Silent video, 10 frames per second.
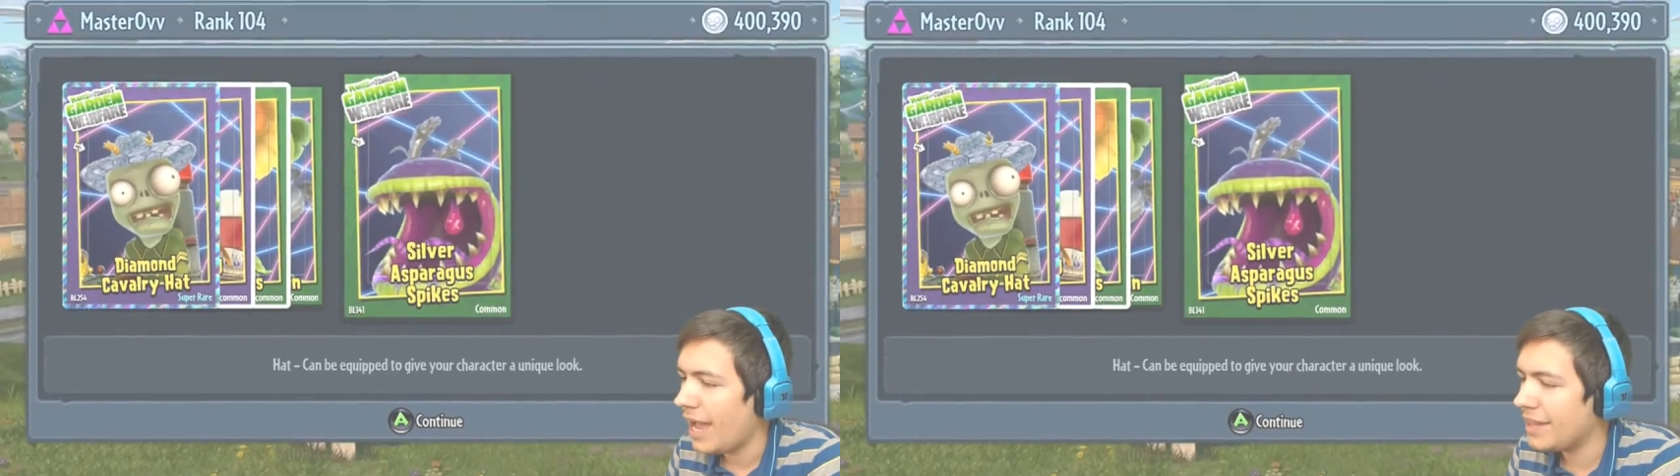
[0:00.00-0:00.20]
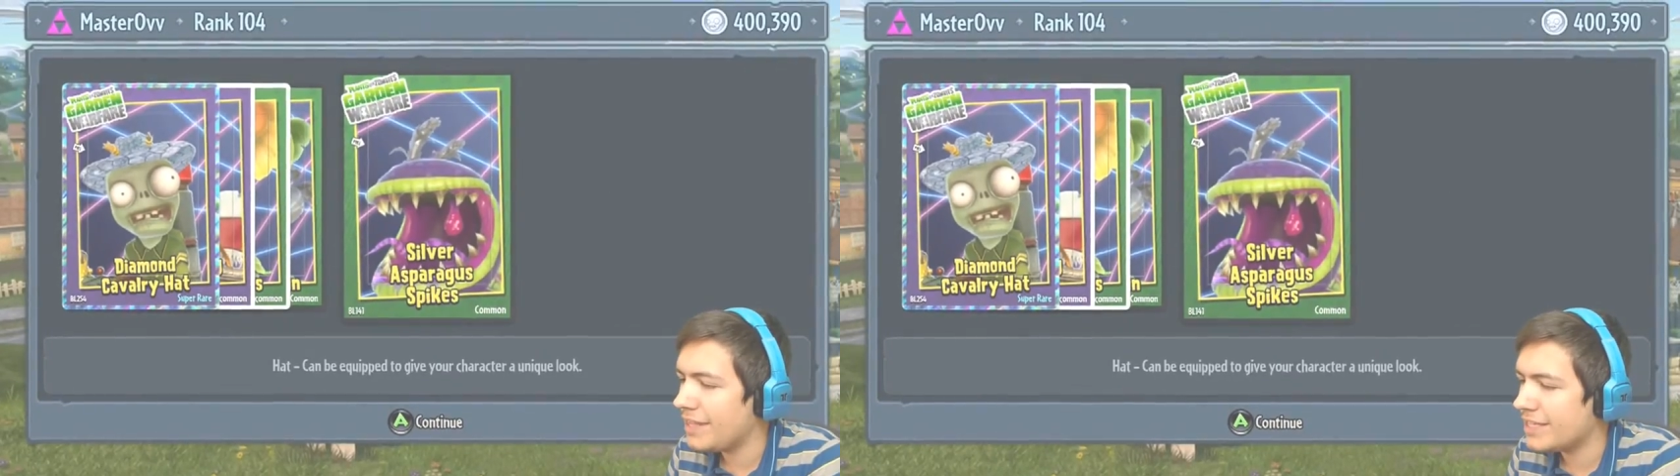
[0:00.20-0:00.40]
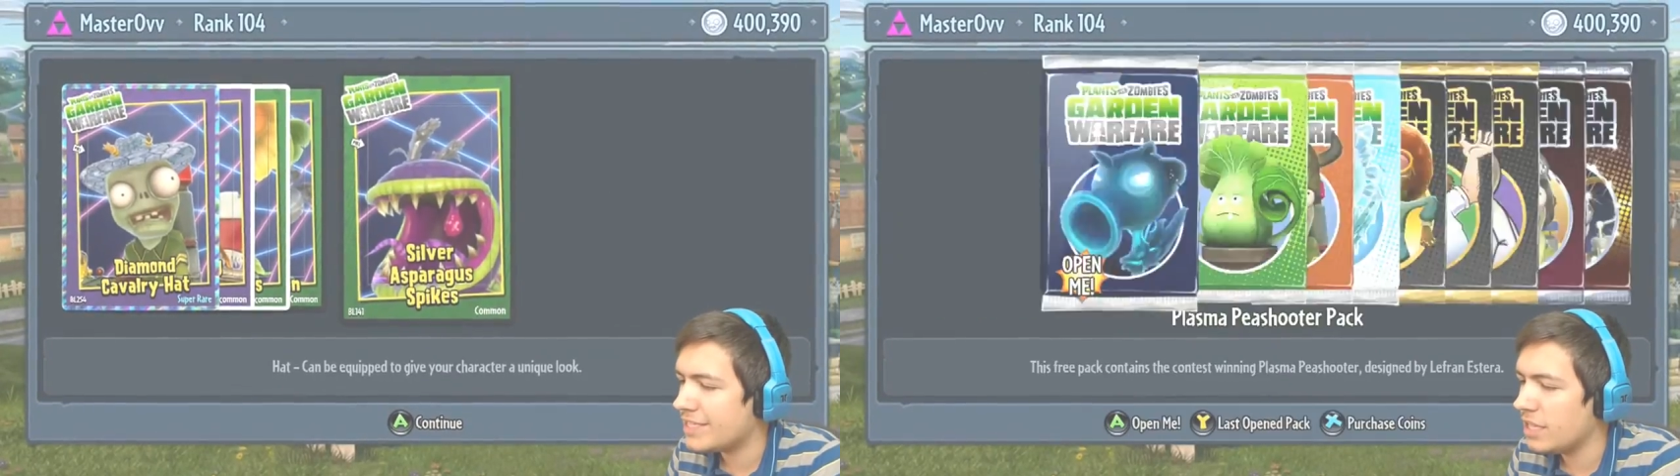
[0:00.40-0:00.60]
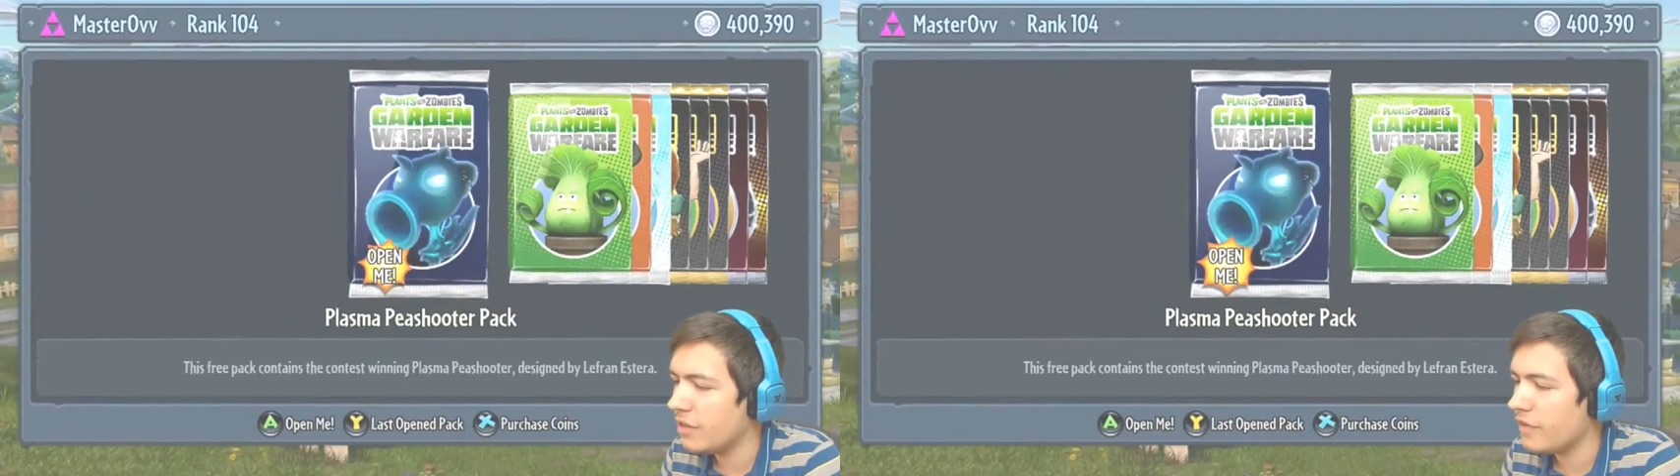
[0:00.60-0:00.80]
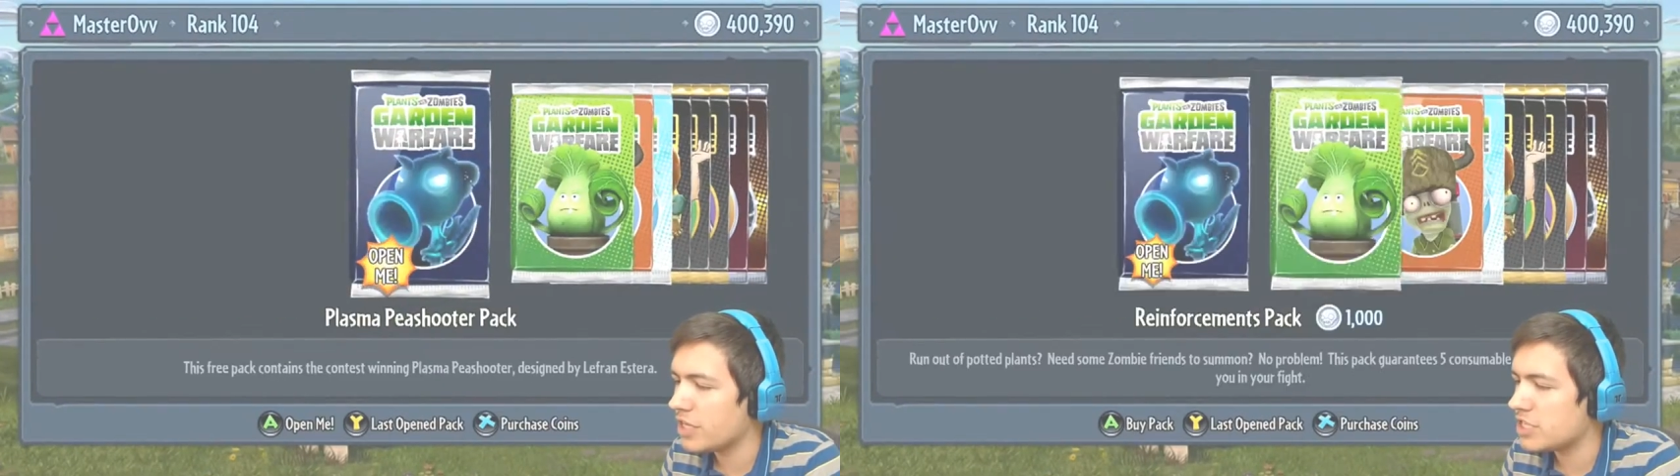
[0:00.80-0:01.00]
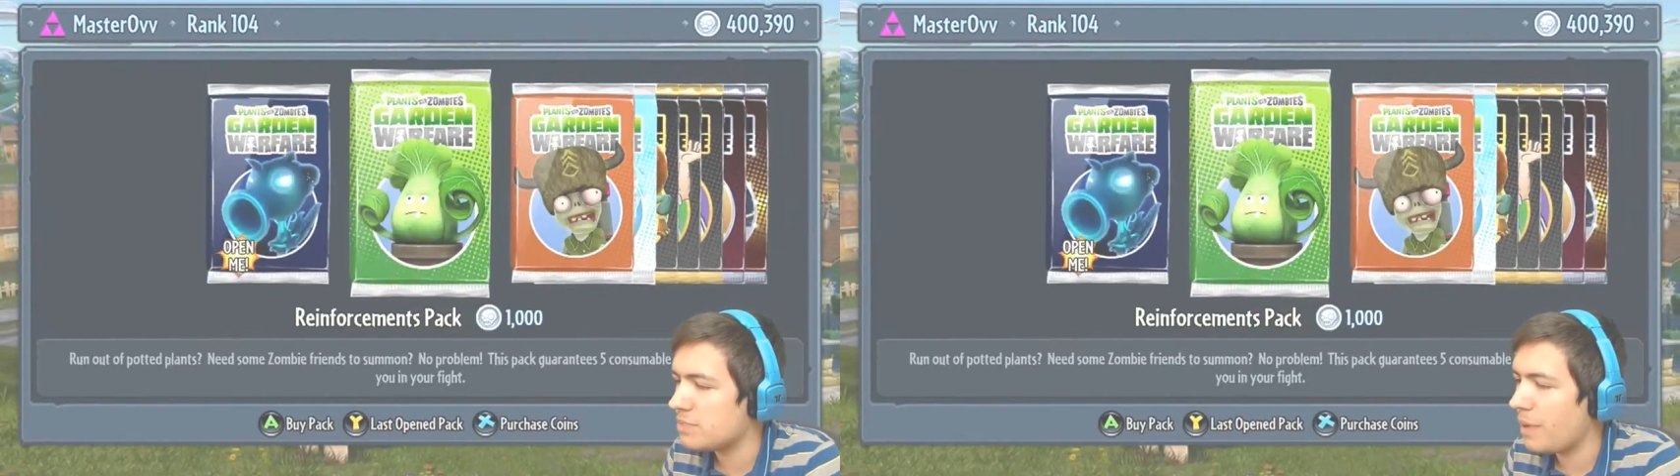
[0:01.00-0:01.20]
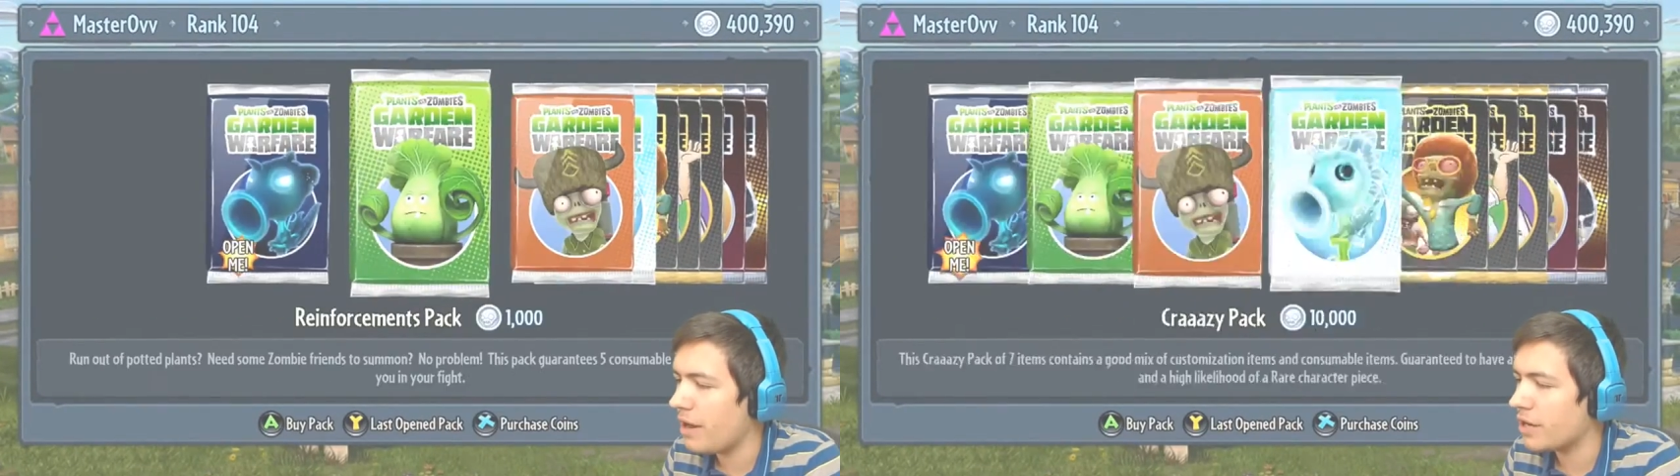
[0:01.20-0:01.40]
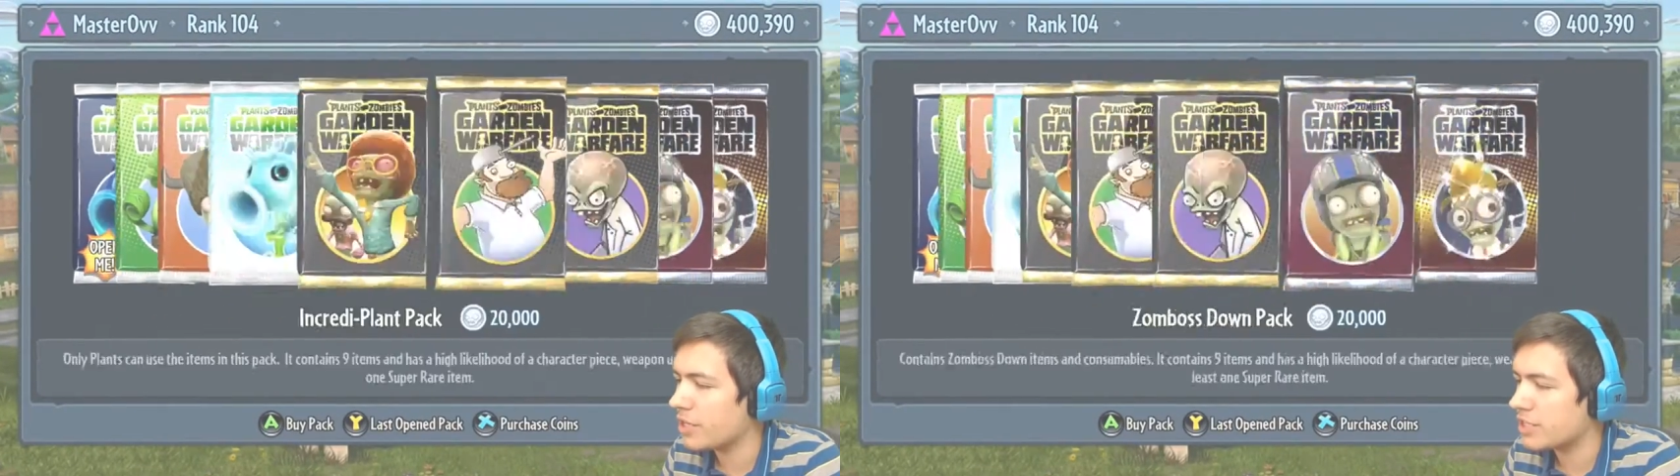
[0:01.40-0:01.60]
and the silver
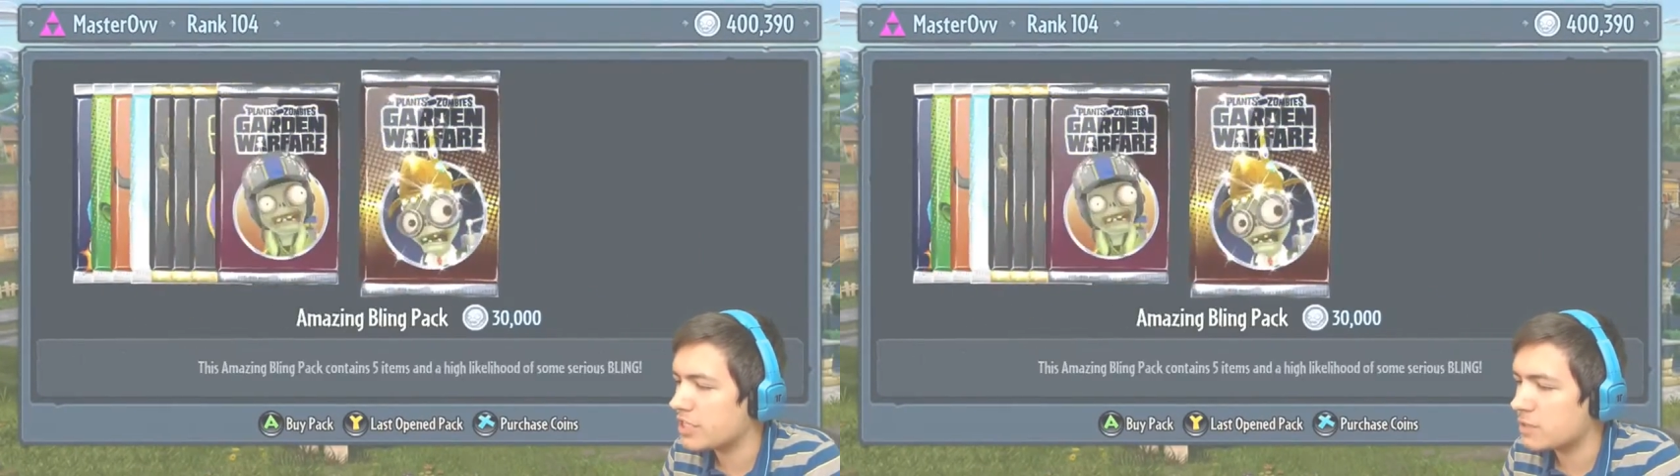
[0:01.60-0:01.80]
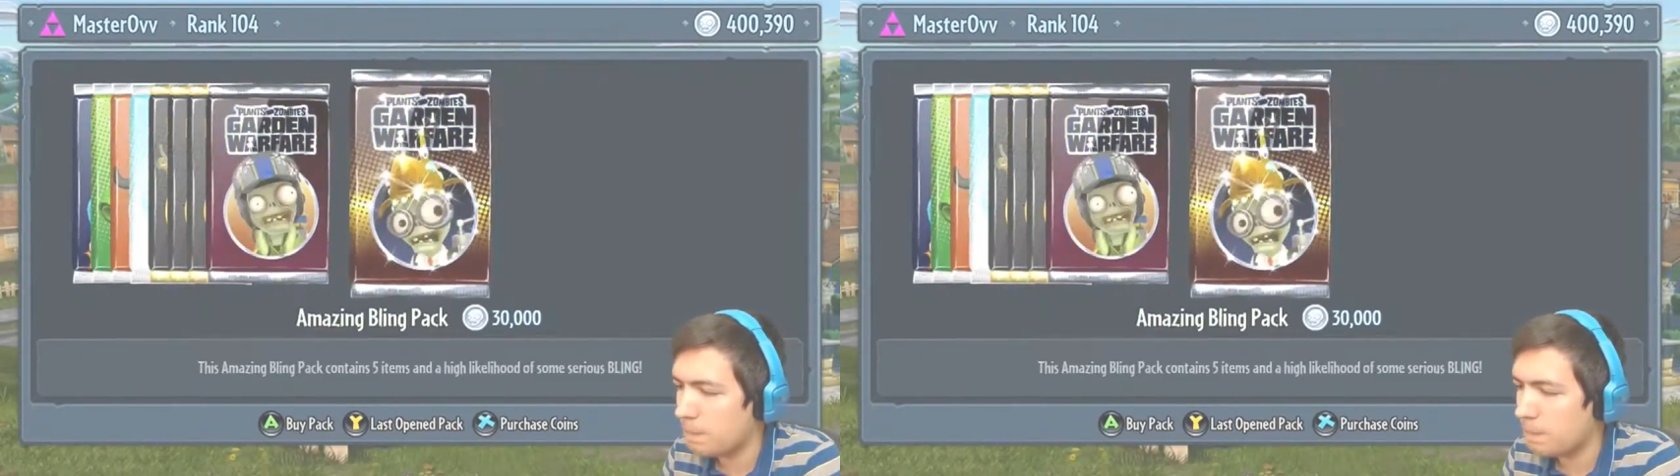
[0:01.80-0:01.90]
asparagus